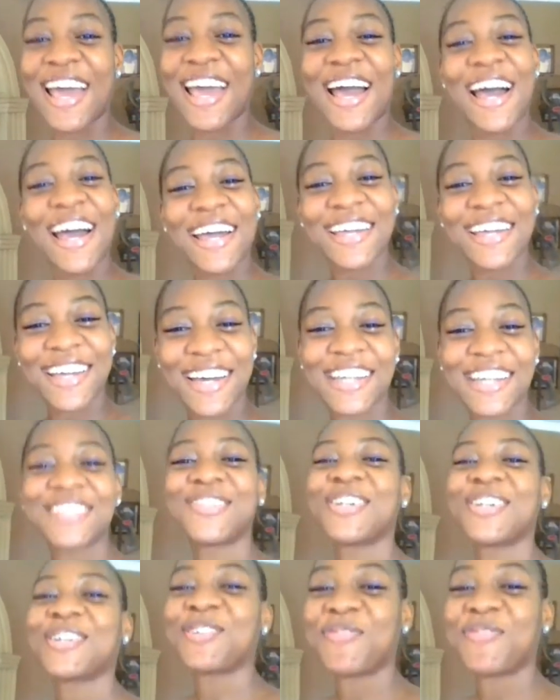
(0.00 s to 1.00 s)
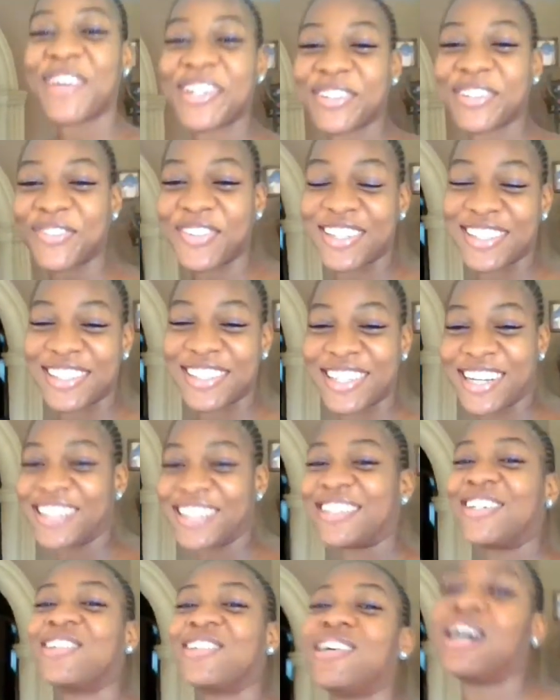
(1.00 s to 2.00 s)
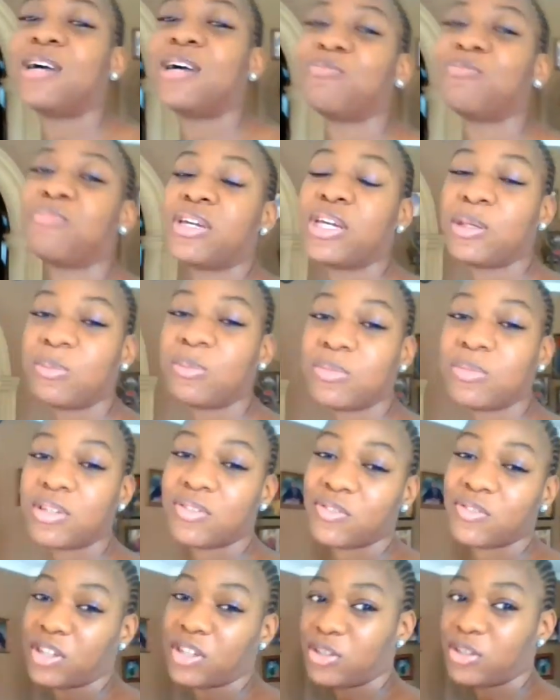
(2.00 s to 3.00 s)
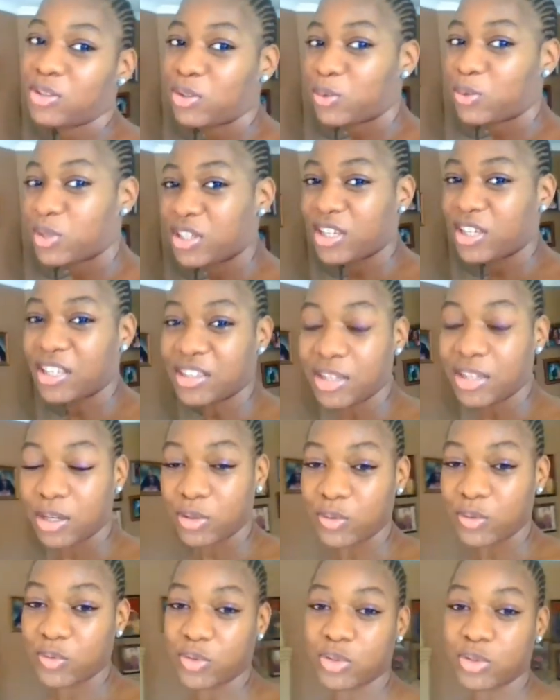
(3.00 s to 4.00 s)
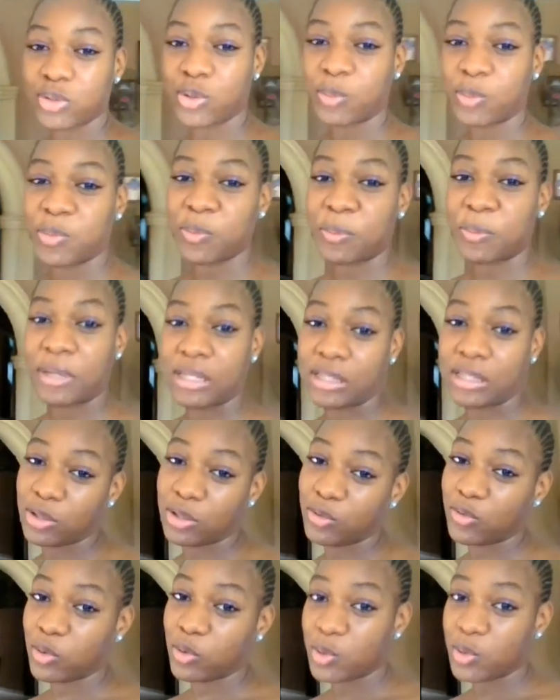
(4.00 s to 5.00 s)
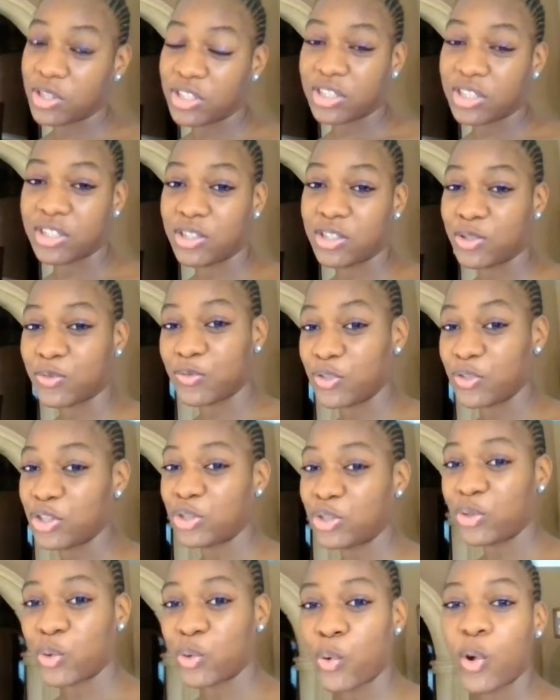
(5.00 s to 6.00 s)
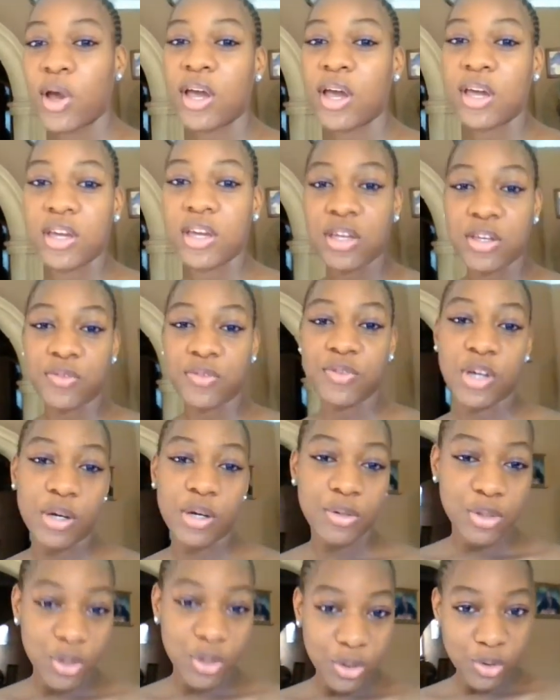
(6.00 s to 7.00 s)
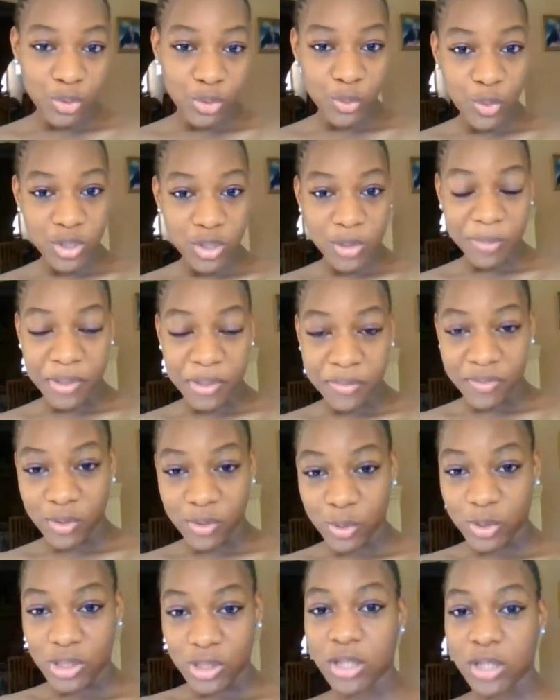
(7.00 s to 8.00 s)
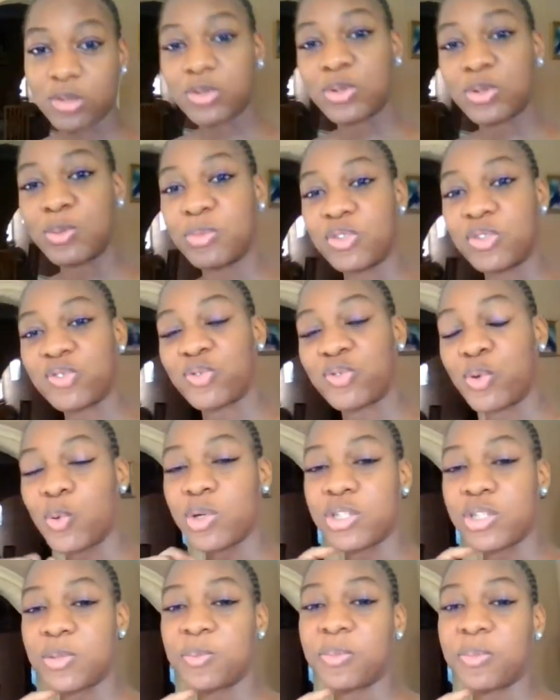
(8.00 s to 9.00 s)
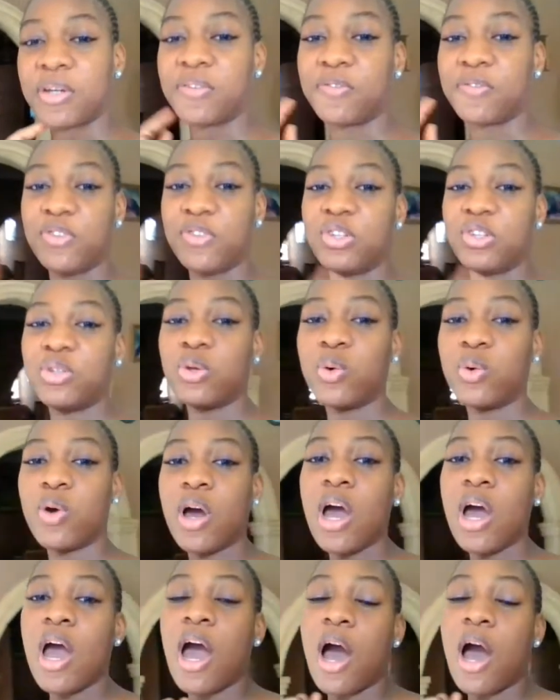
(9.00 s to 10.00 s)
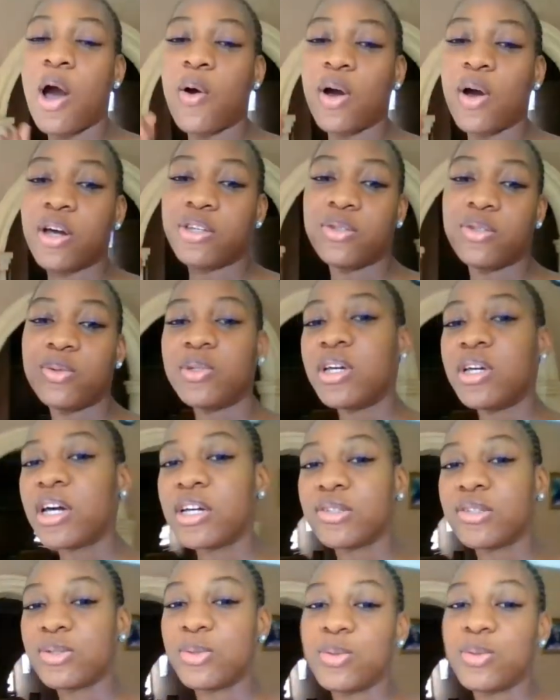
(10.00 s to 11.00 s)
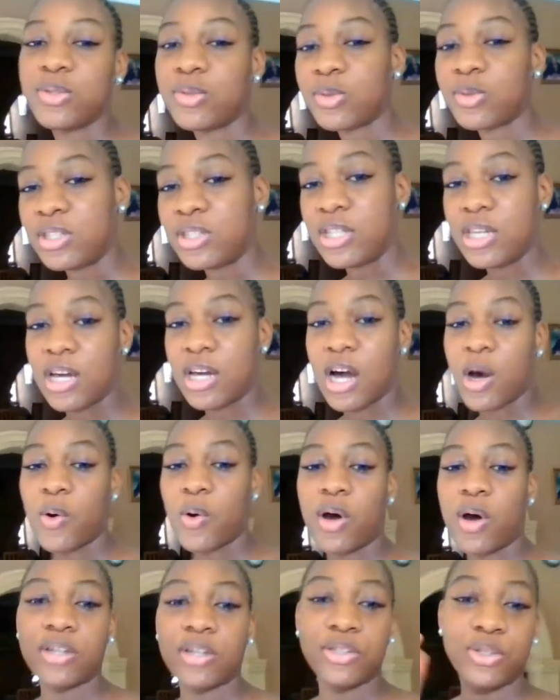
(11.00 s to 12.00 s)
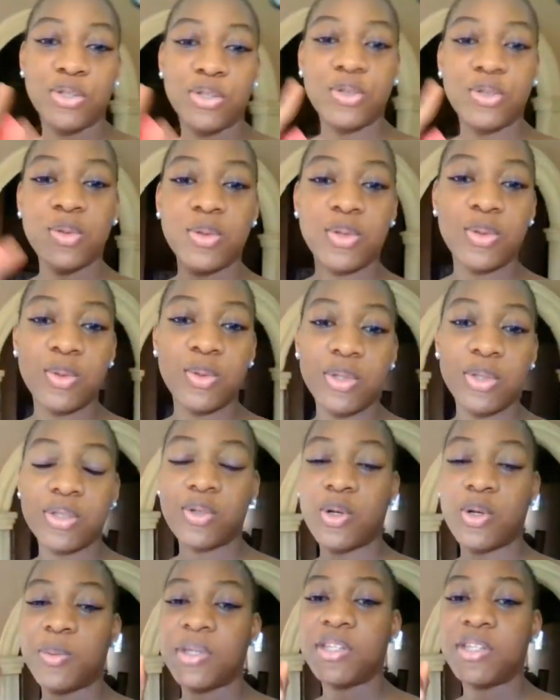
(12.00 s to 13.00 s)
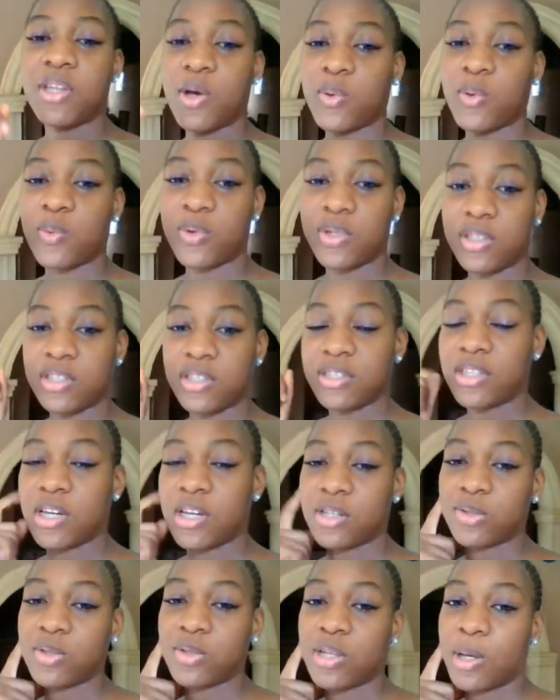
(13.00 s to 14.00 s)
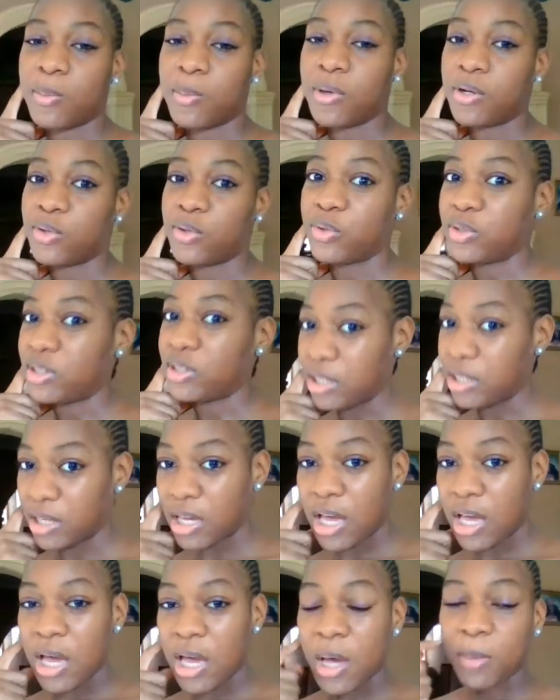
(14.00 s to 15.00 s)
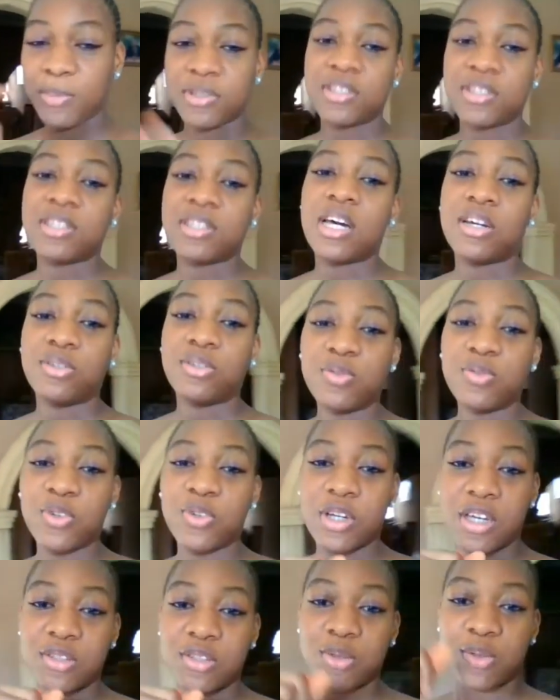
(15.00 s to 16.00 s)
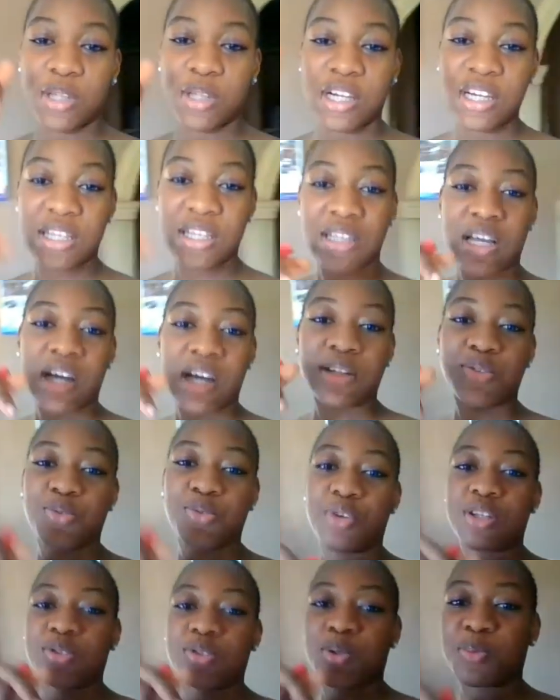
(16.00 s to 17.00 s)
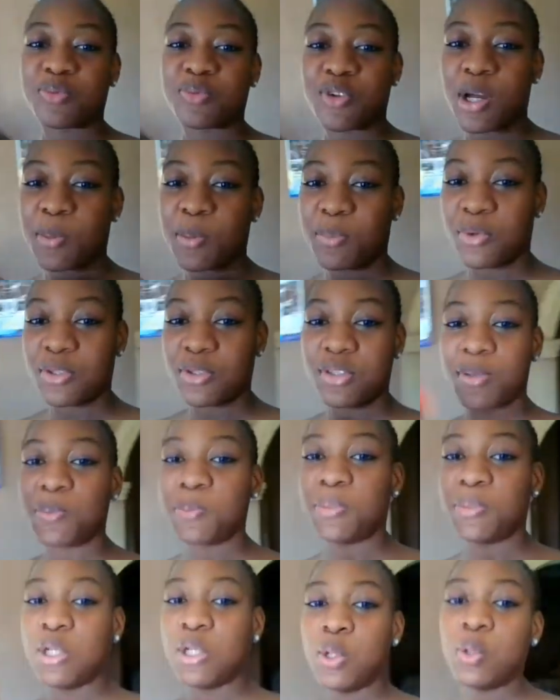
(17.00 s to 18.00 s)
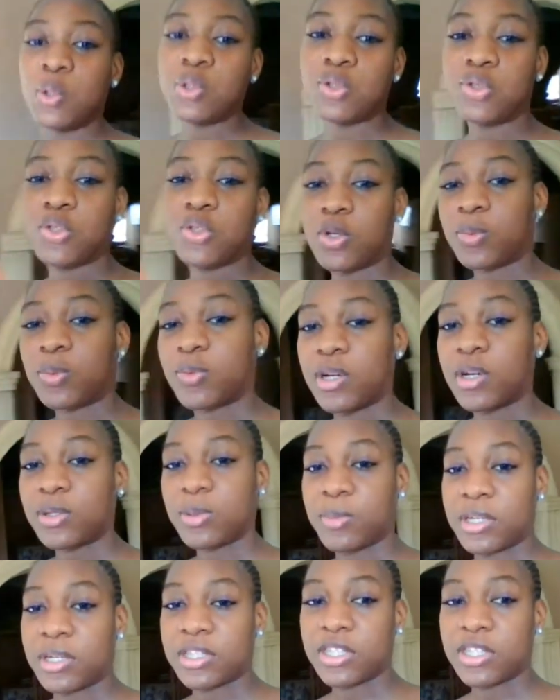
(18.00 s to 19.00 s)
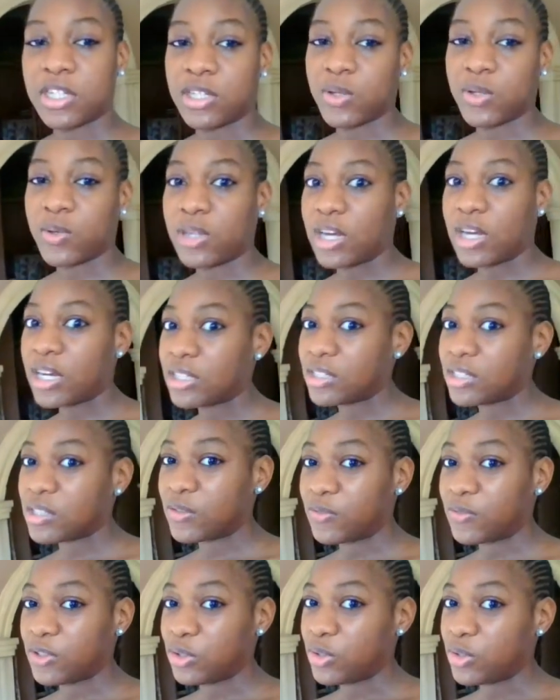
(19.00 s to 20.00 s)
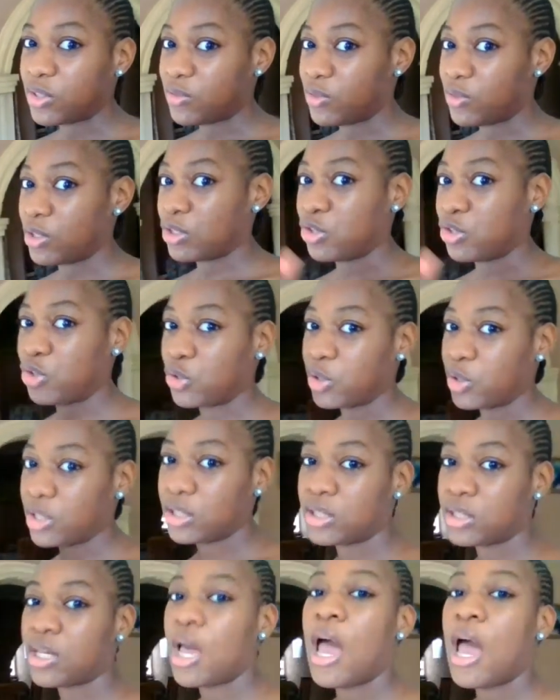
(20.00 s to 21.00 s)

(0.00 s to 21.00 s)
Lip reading: Hi guys, welcome back to my channel. I'm Emi. If you are new here, thank you for stopping by. Thank you for watching this video. If you are returning to watch my video, thank you so much for watching my video. How are you guys doing today? How are you doing? Comment down one thing that's good about your day. Please guys, don't forget to click that red subscribe button below to subscribe to my channel. Like this video if you enjoy it.